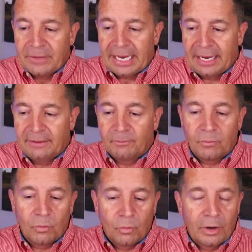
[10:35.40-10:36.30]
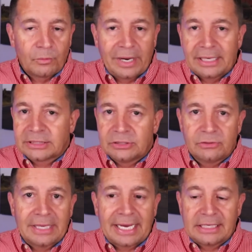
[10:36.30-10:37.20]
And one way to
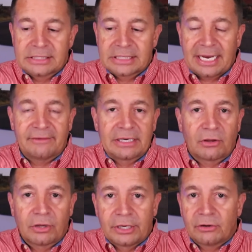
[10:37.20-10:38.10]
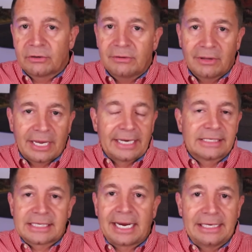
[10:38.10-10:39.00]
do that is to having clear line
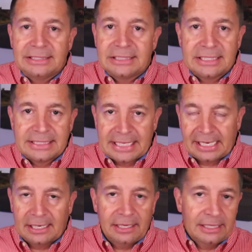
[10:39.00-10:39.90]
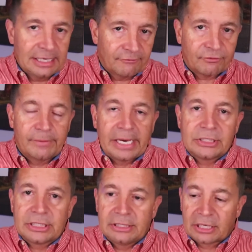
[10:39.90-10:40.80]
of sight into the data, the
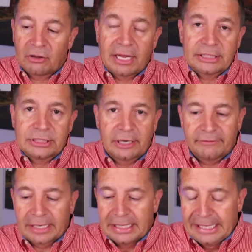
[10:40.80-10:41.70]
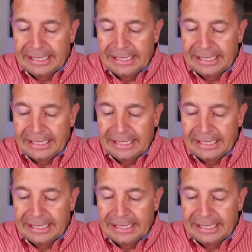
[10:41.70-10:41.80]
information, the collection of it.